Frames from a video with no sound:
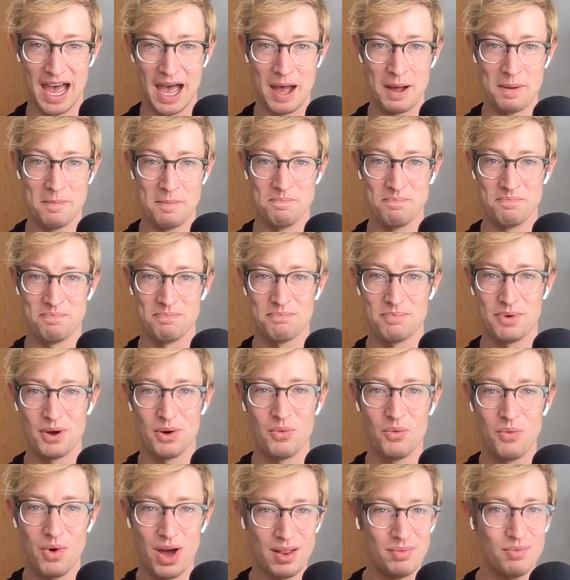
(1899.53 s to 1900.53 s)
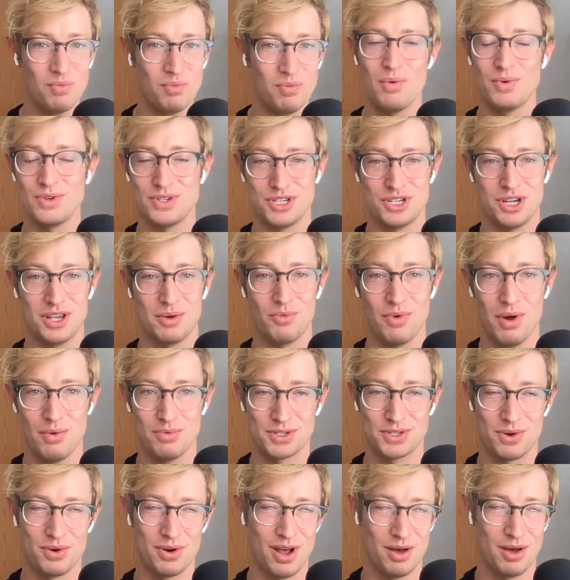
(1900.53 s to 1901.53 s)
um but what what was what
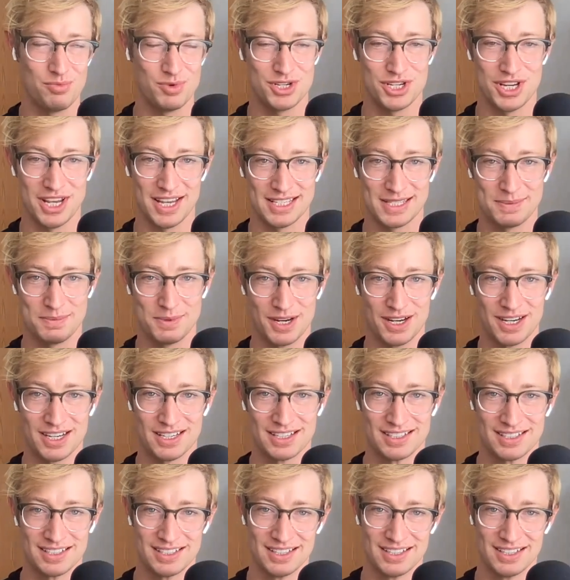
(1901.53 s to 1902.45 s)
was going on with shakespeare